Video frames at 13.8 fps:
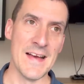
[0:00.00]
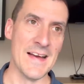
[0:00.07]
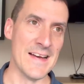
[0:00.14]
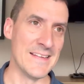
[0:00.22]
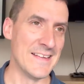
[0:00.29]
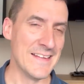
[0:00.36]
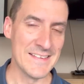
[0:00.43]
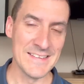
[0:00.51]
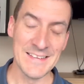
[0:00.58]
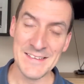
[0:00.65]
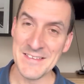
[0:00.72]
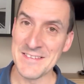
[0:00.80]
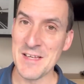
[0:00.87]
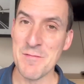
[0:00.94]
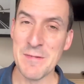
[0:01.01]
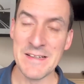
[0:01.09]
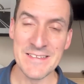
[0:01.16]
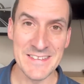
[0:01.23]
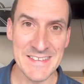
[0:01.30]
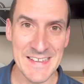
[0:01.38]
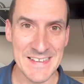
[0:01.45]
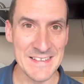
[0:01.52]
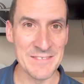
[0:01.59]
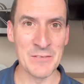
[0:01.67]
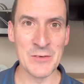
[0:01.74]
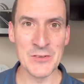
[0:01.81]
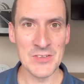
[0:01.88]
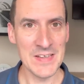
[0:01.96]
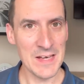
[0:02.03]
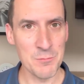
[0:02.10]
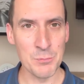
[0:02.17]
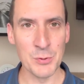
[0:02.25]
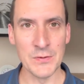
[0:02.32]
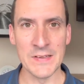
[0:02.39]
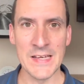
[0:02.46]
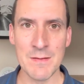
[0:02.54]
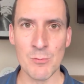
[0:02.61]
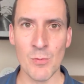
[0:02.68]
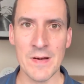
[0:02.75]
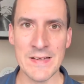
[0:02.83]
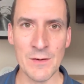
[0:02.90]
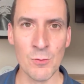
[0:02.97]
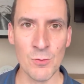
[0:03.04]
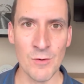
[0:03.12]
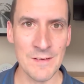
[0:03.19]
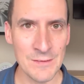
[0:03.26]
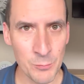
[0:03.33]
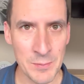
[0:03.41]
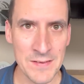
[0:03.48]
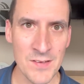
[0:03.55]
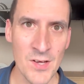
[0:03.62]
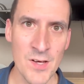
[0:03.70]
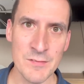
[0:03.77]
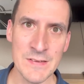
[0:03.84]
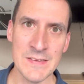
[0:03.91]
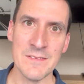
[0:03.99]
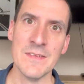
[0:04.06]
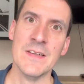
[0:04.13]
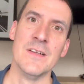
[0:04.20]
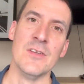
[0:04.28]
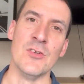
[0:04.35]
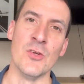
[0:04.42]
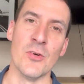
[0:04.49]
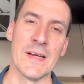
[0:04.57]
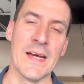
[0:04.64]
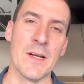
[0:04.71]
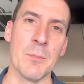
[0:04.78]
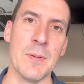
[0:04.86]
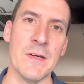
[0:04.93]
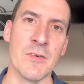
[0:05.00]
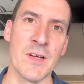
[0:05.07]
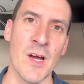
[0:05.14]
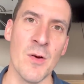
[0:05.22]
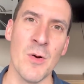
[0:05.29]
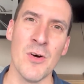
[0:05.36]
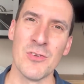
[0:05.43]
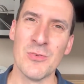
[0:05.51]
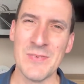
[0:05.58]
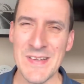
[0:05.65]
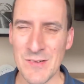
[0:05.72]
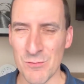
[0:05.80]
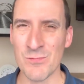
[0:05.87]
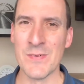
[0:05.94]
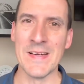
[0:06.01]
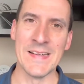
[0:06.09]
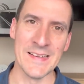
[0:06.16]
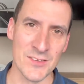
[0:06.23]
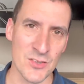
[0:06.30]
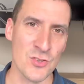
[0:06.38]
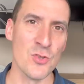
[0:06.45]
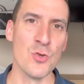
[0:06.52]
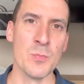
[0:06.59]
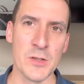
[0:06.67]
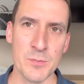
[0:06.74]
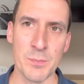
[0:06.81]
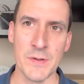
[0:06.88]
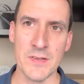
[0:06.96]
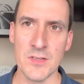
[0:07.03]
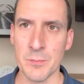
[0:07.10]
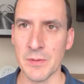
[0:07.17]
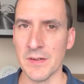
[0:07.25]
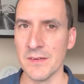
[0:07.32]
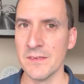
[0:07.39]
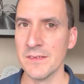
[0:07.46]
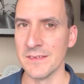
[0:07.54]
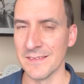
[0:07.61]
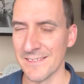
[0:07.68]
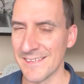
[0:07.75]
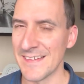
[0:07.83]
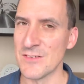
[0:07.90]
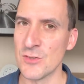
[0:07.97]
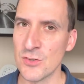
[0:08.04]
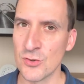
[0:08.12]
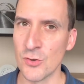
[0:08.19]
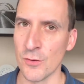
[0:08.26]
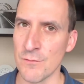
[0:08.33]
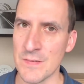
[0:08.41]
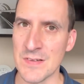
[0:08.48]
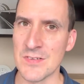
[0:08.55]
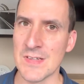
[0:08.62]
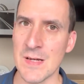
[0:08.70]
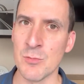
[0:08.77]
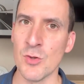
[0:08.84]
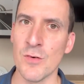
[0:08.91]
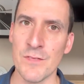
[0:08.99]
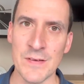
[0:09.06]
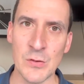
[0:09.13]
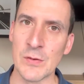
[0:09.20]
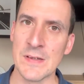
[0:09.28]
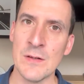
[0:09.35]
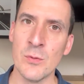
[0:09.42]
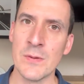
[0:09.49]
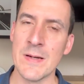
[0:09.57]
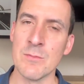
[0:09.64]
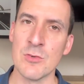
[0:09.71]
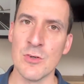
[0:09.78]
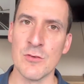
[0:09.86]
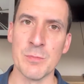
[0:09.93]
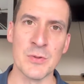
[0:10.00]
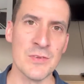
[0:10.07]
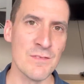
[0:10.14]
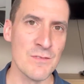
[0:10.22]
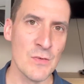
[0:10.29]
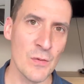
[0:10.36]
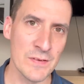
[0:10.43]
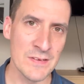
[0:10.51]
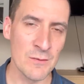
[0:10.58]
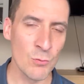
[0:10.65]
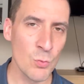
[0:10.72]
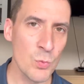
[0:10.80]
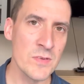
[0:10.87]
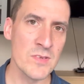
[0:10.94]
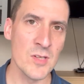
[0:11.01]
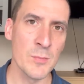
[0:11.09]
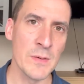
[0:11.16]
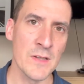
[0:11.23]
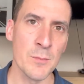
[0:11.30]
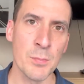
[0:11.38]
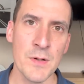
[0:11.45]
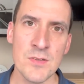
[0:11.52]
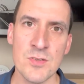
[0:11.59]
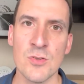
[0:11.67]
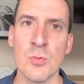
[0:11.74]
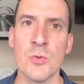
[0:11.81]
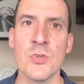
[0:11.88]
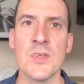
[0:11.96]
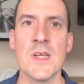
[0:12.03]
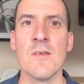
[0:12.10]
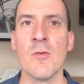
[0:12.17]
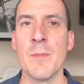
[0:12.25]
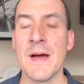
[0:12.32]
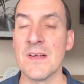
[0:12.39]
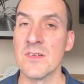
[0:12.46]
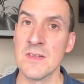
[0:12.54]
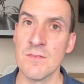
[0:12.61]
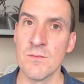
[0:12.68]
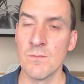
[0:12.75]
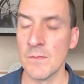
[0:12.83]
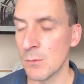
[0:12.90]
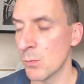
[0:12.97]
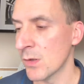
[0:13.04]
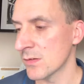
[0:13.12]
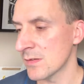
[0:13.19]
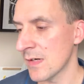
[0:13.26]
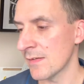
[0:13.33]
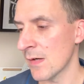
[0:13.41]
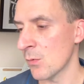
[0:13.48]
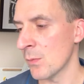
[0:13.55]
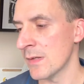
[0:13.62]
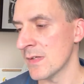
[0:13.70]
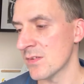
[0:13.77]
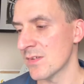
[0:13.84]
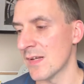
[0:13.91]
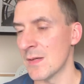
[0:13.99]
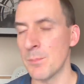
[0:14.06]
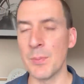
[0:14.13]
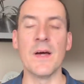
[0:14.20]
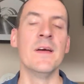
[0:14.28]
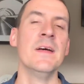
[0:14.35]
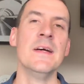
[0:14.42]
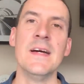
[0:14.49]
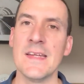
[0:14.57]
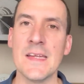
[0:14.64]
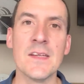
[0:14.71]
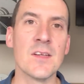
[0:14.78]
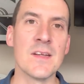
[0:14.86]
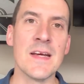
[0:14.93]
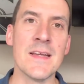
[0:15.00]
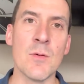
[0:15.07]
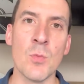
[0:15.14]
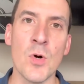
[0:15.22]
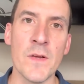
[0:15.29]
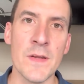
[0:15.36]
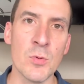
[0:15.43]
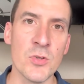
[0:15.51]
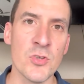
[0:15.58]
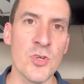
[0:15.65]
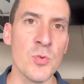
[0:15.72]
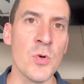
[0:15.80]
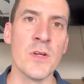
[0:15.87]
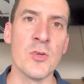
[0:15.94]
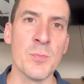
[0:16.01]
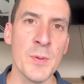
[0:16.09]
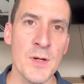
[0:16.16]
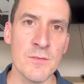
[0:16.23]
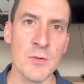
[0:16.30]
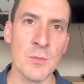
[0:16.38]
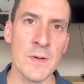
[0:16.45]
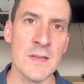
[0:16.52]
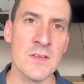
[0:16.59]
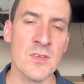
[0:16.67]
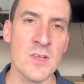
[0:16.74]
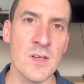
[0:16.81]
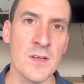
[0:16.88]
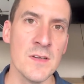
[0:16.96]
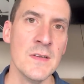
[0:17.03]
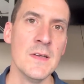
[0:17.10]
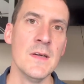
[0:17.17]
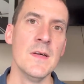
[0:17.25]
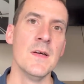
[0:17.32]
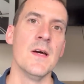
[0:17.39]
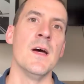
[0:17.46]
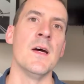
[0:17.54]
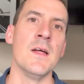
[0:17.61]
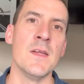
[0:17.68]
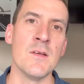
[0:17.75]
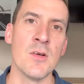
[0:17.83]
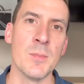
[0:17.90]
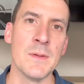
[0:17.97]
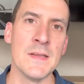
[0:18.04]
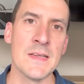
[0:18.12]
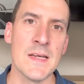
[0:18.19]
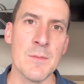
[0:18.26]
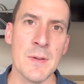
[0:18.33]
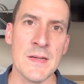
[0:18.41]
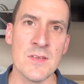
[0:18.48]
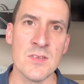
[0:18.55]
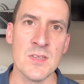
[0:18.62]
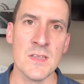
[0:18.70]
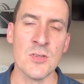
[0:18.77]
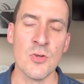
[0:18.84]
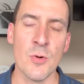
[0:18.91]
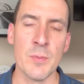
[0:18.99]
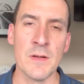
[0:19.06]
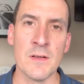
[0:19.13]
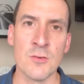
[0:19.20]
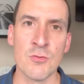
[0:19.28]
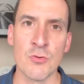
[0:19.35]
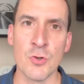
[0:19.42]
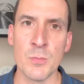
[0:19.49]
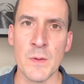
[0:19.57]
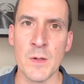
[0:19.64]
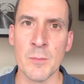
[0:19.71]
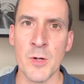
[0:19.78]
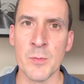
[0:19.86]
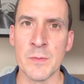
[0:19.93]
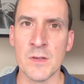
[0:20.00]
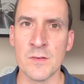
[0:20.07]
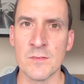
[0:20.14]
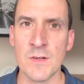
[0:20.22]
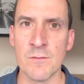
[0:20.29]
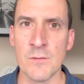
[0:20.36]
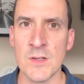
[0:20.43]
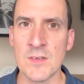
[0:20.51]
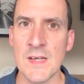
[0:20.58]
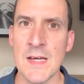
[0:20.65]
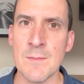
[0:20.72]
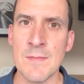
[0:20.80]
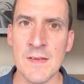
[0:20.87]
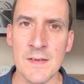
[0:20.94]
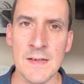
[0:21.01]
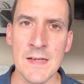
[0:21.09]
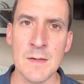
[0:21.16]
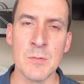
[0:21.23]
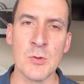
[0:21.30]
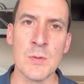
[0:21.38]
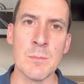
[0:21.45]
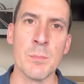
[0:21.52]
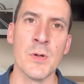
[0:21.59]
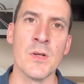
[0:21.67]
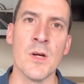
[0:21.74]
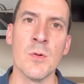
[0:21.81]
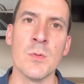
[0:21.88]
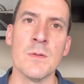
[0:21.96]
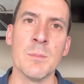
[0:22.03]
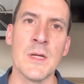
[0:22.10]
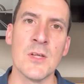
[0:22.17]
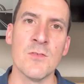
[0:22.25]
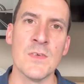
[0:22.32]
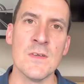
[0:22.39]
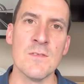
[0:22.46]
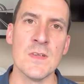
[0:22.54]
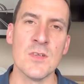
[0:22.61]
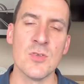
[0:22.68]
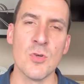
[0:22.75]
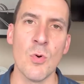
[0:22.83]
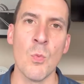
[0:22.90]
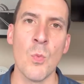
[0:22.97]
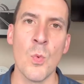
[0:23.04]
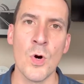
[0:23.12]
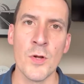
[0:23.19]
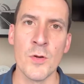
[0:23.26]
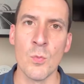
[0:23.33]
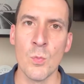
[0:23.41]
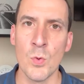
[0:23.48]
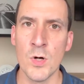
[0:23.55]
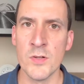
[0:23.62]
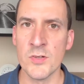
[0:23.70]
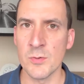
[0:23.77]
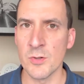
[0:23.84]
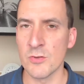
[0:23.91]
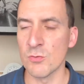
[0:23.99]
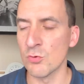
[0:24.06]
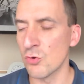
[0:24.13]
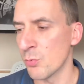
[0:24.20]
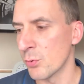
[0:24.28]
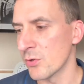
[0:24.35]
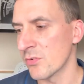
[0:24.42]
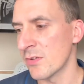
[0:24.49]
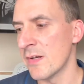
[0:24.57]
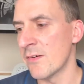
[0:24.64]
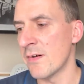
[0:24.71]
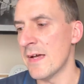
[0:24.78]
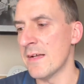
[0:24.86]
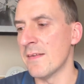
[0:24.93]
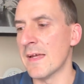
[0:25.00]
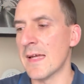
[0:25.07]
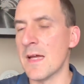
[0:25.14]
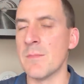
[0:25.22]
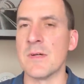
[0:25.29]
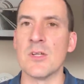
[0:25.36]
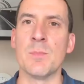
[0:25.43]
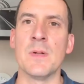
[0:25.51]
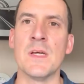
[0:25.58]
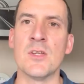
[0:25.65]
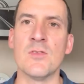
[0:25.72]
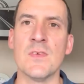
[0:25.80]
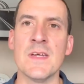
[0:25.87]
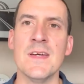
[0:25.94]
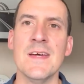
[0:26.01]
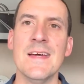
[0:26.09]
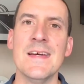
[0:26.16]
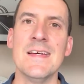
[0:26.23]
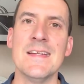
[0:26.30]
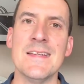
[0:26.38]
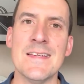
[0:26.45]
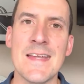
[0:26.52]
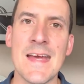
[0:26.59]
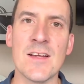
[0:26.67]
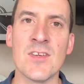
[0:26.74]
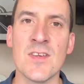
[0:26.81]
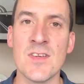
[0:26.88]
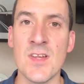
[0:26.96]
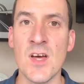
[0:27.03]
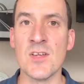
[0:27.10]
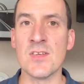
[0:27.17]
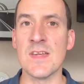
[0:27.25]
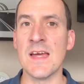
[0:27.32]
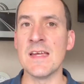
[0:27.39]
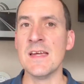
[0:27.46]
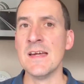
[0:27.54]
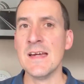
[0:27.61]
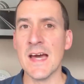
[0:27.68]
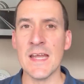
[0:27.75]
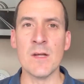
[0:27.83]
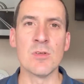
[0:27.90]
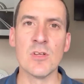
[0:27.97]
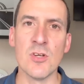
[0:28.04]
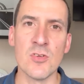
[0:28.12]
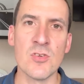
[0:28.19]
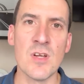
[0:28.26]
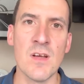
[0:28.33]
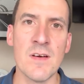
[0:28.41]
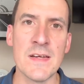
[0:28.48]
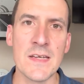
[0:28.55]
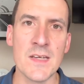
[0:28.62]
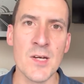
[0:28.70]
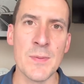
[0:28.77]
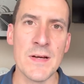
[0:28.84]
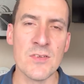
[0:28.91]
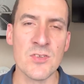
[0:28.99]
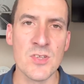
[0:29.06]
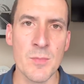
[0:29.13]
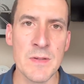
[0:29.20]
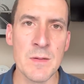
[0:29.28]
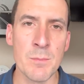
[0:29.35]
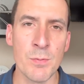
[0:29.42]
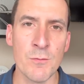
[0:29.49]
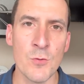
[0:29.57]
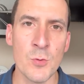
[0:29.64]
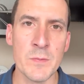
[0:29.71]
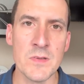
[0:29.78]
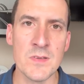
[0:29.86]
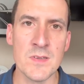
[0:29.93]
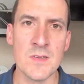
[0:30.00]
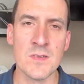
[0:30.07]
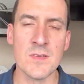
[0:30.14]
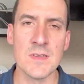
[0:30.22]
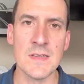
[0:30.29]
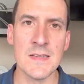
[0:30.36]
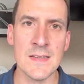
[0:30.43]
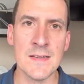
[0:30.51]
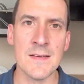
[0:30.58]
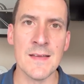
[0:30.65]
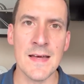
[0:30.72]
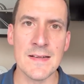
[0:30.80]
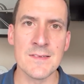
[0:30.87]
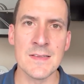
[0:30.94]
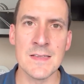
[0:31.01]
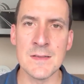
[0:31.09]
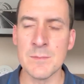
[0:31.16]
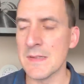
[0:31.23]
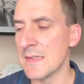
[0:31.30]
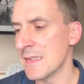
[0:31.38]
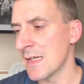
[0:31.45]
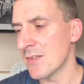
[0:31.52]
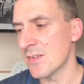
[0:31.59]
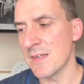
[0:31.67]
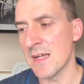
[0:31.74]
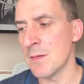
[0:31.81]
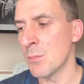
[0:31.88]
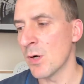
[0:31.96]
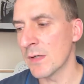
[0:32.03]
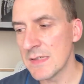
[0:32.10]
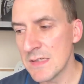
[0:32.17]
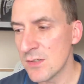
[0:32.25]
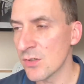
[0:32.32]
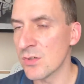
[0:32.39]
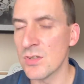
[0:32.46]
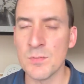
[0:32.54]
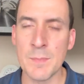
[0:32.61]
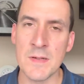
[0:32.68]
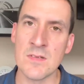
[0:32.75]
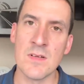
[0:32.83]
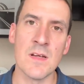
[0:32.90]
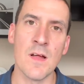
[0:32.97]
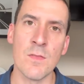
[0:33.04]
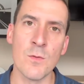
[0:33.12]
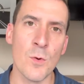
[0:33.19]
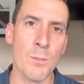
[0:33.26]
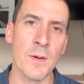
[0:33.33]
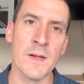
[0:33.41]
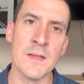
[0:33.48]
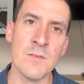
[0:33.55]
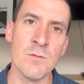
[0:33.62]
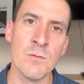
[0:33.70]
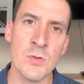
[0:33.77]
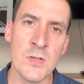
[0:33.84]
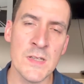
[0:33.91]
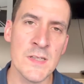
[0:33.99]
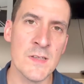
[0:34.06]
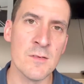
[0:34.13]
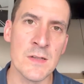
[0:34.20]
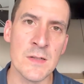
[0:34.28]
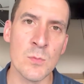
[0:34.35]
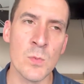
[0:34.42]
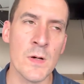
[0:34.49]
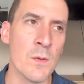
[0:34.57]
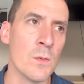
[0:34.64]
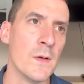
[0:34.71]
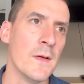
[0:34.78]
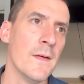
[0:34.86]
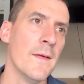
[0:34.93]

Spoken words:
And then last 10 minutes, again, because I hadn't put the game away, it all got a little bit nervy. Zurich had a bit of a go. Arsenal, not really under too much pressure, but you know, they just got to finish games off. They got to kill games off, because if not, you're always going to be under pressure towards the end of a match. And it worked out that way yesterday. But at the end of the day, they won. They won 2-1. It's a perfect way to start the Europa League campaign, sitting top of the group at the moment after the first game. The other game between Bodo and PSV finished 1-1. So Arsenal 2 points clear ahead of their game against PSV next Thursday. And there was lots to like about some of the performances in that team yesterday. Marquinhos especially, I thought, played really, really well.